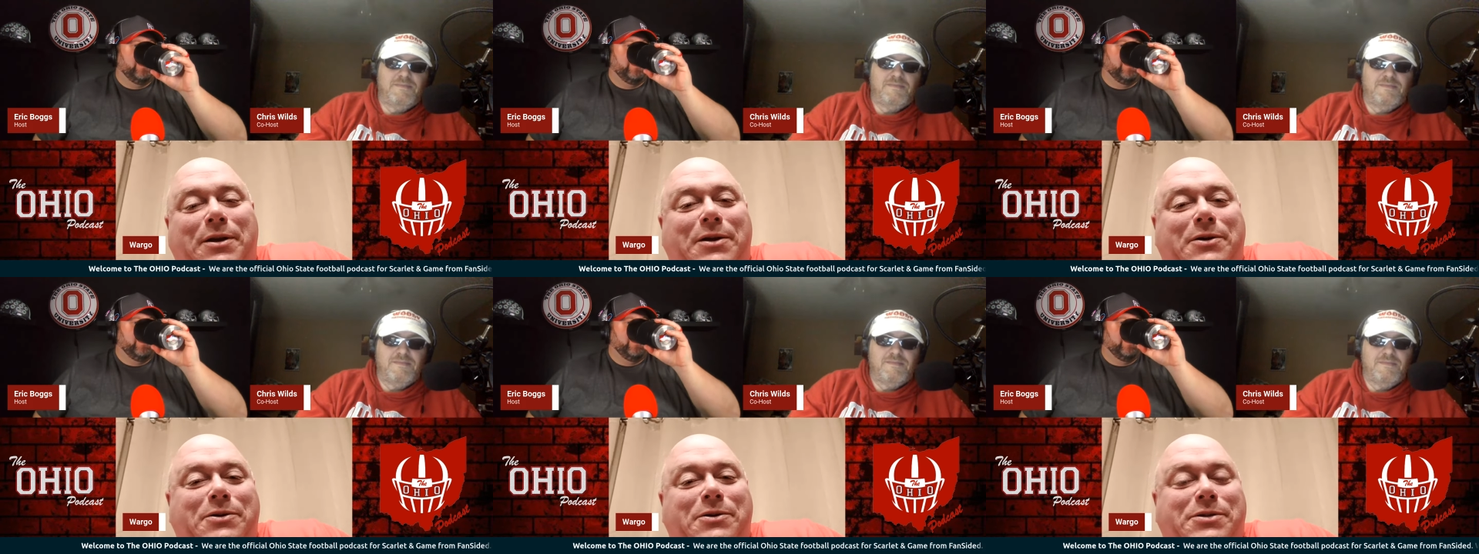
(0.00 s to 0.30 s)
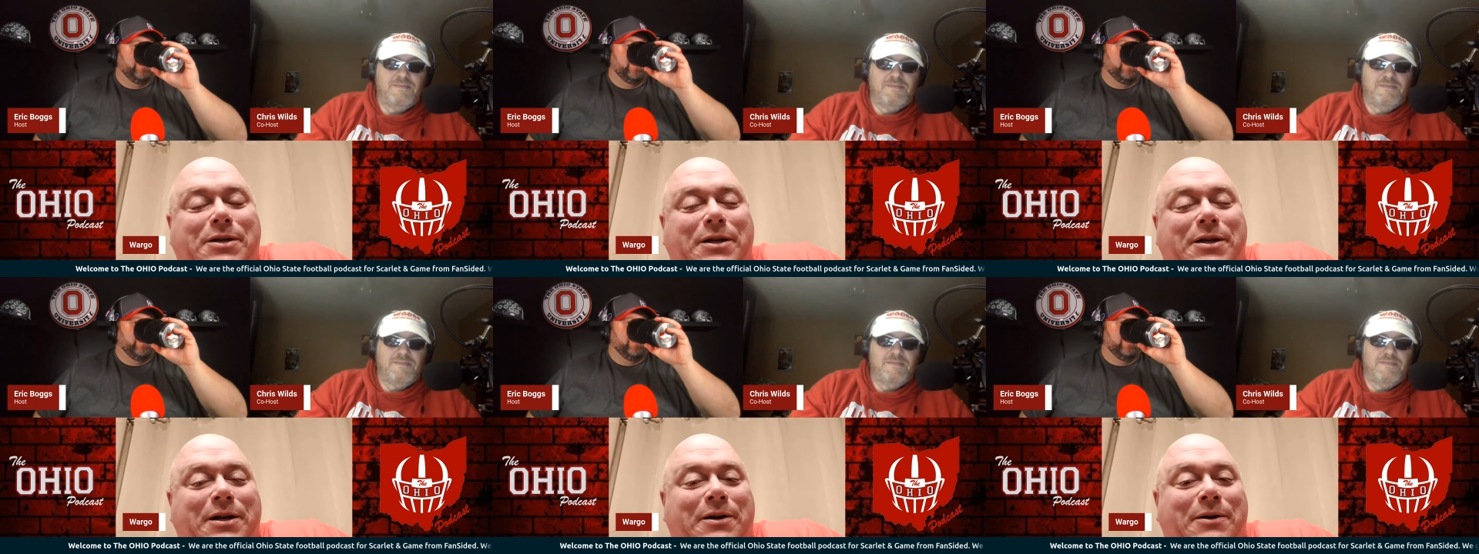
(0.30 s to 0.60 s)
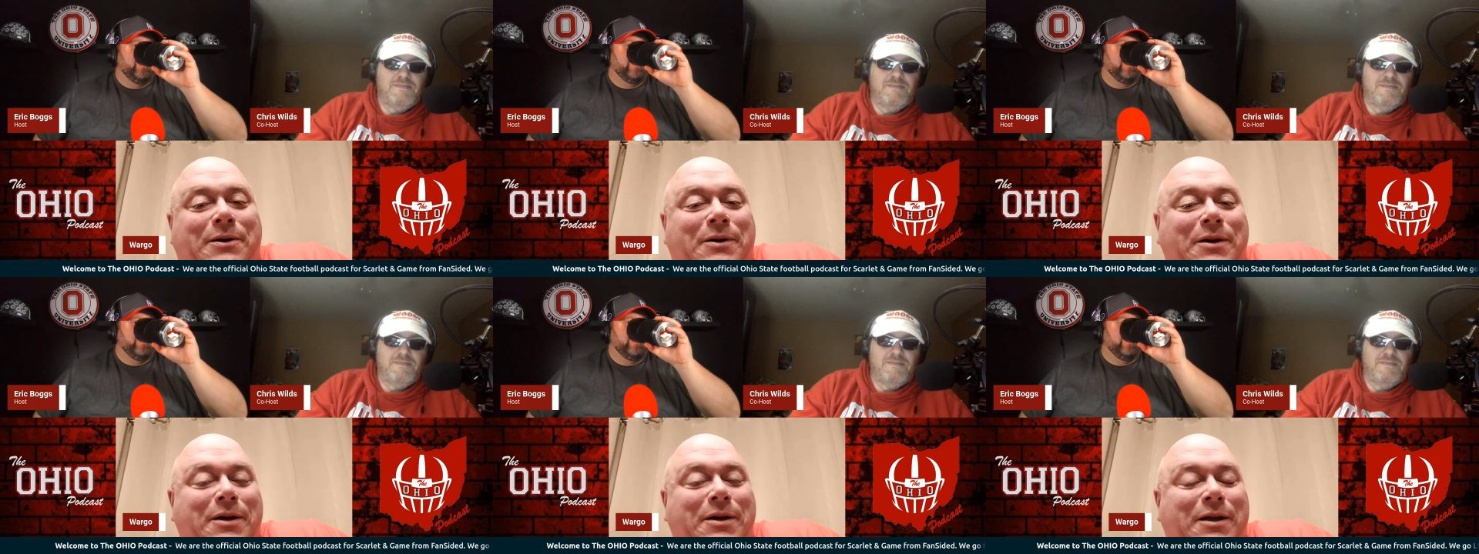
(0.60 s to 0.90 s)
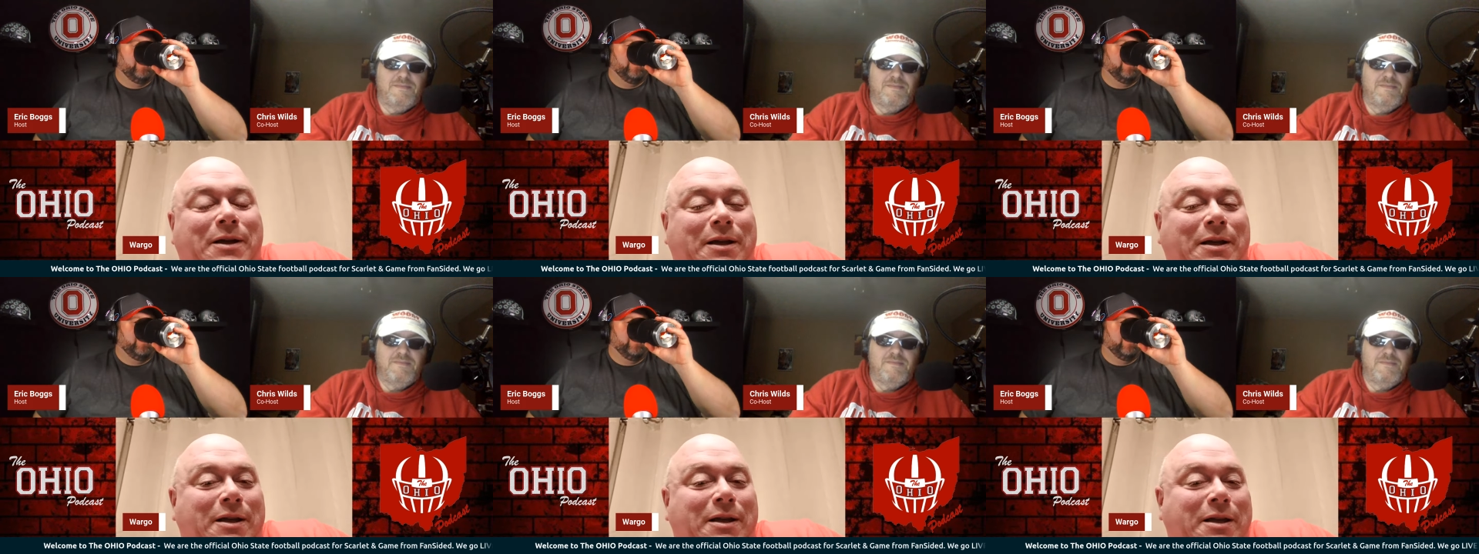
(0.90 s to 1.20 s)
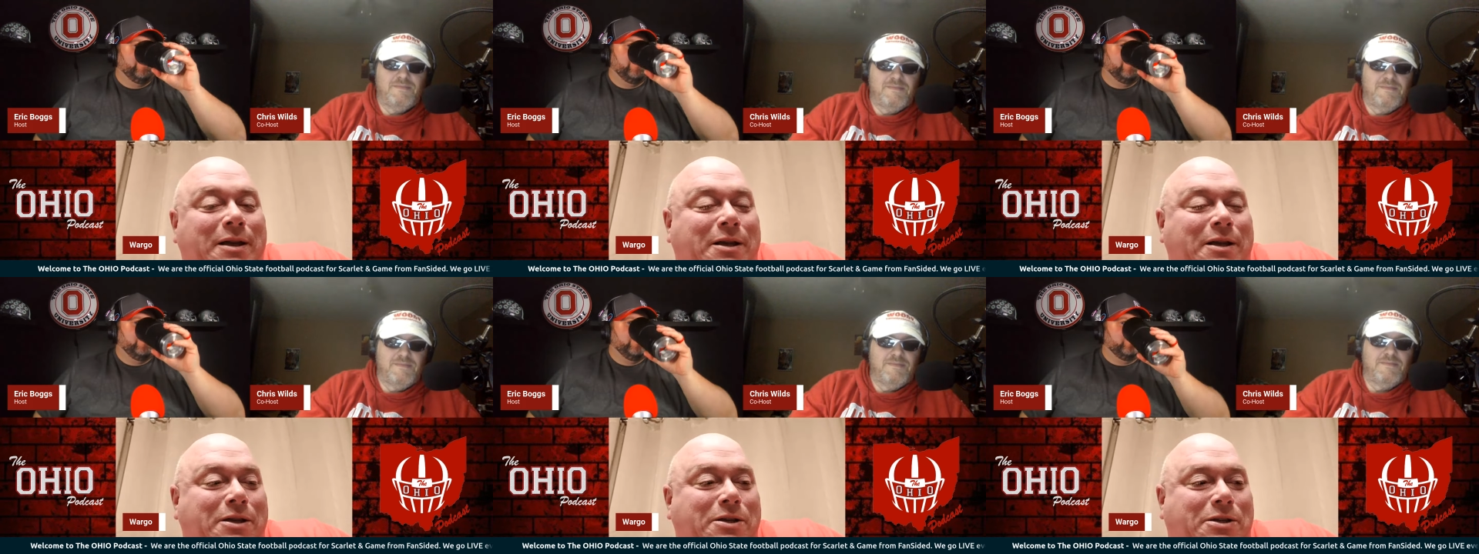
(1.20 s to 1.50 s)
Speaker 1: years ago.
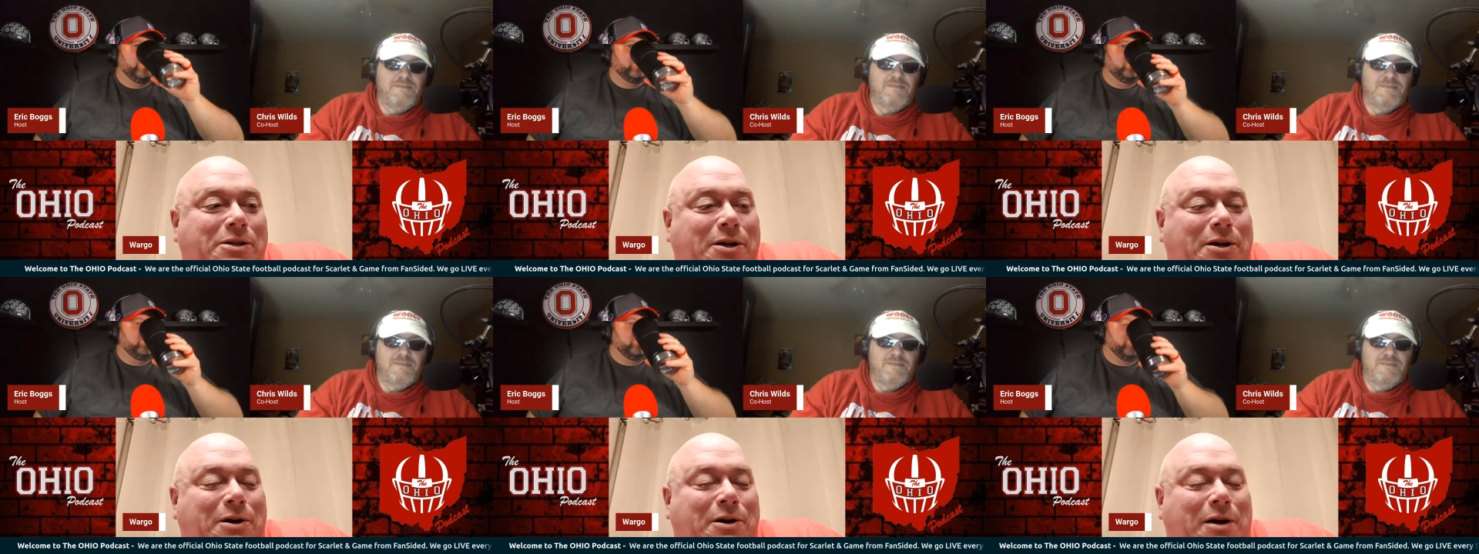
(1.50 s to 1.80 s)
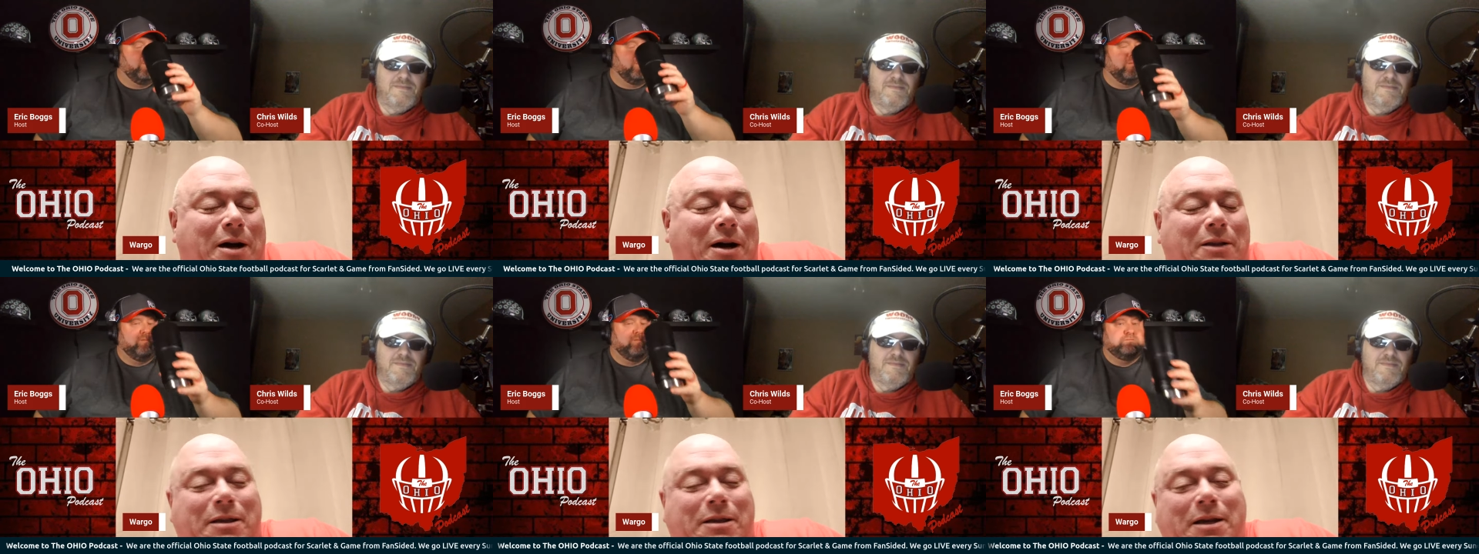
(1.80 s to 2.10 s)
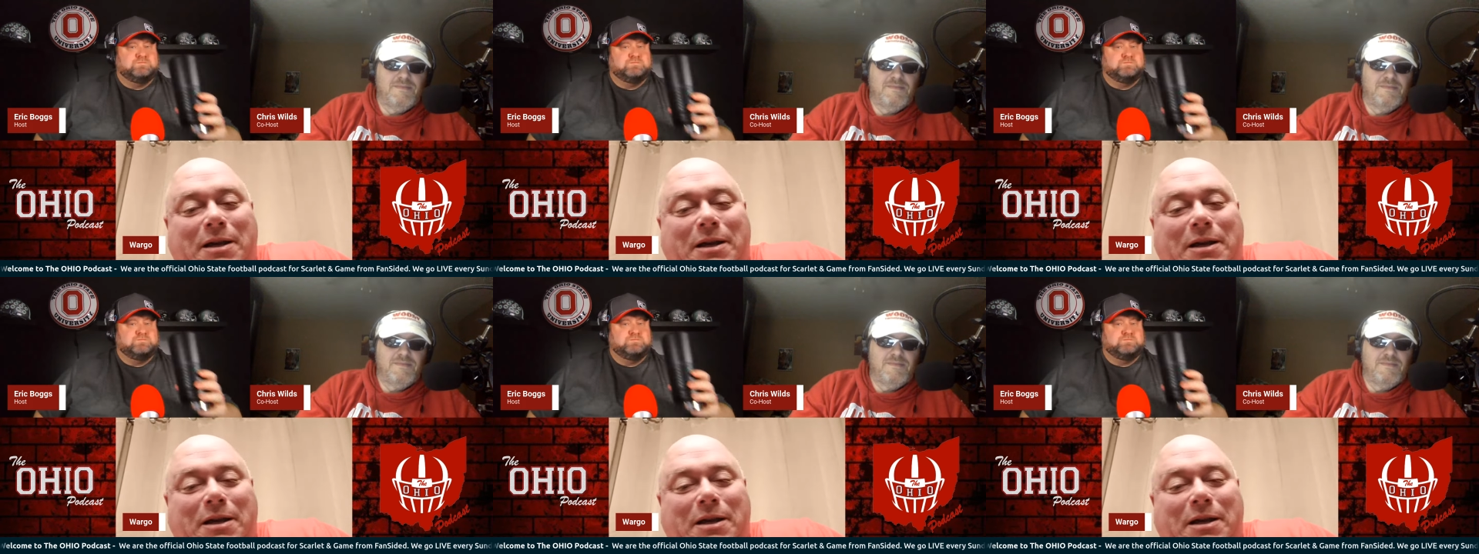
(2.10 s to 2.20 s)
So I'll tell